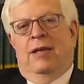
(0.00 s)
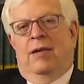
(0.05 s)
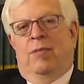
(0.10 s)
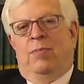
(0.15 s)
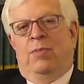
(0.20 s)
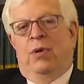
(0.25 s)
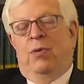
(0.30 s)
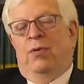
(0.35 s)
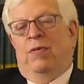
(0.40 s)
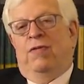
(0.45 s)
a
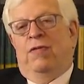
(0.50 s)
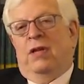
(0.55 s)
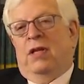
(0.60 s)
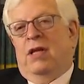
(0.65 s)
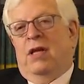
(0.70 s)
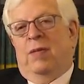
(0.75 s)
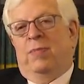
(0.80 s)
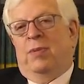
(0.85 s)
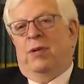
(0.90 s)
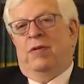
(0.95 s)
beautiful
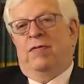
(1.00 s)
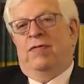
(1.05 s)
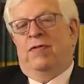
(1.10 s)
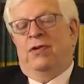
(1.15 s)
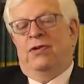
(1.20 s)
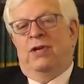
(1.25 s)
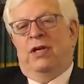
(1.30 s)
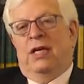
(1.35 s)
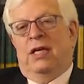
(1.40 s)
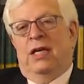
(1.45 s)
couple
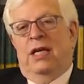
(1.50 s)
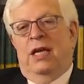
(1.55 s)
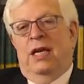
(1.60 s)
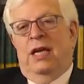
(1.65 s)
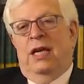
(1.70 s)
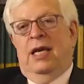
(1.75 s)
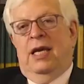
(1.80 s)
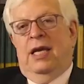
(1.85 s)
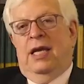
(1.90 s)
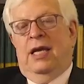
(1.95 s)

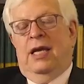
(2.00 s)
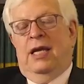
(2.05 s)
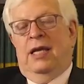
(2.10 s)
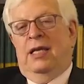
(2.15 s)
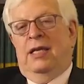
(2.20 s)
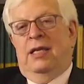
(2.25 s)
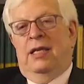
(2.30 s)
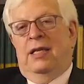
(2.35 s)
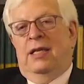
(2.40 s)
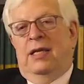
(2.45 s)
physically
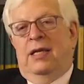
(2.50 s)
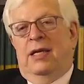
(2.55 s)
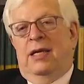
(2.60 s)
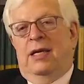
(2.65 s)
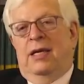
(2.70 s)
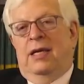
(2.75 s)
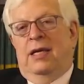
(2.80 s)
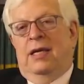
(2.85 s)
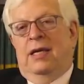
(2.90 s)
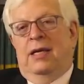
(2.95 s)
and
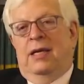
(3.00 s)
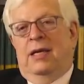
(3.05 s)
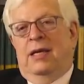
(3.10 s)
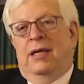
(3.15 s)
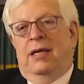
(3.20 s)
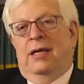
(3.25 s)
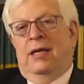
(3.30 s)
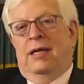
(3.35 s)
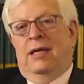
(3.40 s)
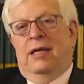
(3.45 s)

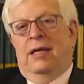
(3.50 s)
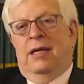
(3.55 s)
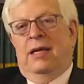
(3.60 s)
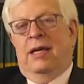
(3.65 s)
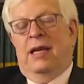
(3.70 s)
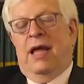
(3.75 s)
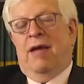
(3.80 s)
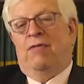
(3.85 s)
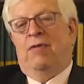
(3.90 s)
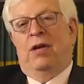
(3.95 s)

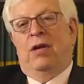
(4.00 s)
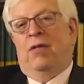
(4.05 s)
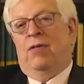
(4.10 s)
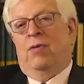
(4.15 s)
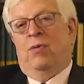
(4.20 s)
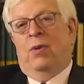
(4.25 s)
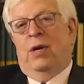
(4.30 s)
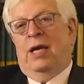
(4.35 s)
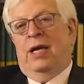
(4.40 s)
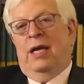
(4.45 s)
in every
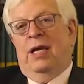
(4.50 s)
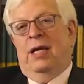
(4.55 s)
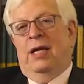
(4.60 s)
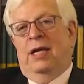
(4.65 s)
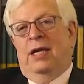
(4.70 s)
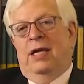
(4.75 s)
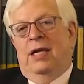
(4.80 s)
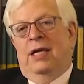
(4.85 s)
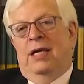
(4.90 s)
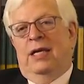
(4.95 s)
other way.
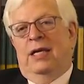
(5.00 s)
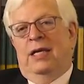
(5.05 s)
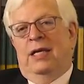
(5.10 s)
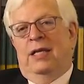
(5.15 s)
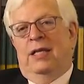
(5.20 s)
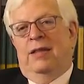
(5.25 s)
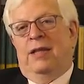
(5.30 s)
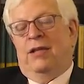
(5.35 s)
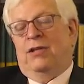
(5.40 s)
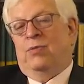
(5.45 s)

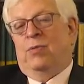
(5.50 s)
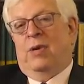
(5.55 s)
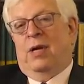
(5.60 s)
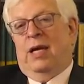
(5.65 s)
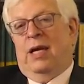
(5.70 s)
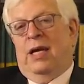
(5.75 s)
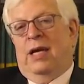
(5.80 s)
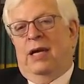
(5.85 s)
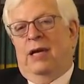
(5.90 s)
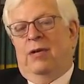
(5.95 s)
That's
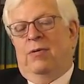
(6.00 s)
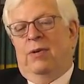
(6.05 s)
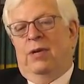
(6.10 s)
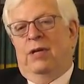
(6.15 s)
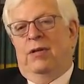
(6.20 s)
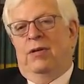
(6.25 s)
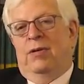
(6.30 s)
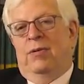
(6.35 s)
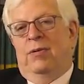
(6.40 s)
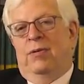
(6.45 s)
why I
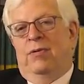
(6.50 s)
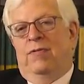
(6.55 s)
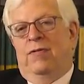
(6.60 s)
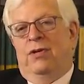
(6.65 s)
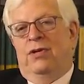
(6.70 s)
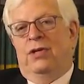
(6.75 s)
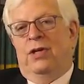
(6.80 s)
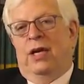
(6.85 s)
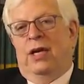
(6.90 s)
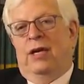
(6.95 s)
agreed to
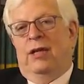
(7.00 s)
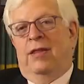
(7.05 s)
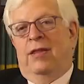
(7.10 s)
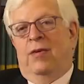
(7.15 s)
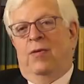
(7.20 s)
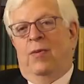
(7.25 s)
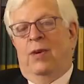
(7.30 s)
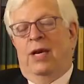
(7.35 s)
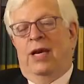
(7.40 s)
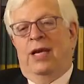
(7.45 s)
officiate at
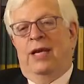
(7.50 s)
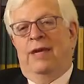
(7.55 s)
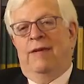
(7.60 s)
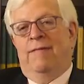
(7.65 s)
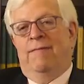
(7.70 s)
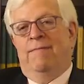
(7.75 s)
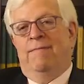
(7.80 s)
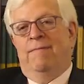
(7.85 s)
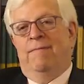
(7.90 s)
their wedding.